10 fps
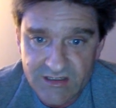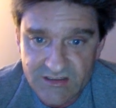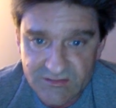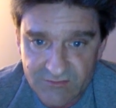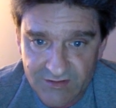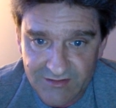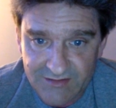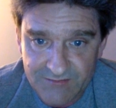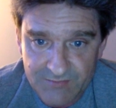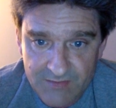Israeli
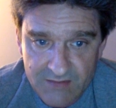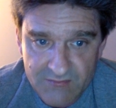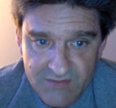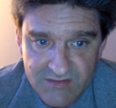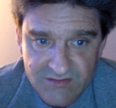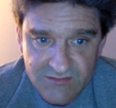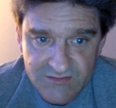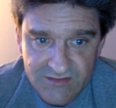missiles.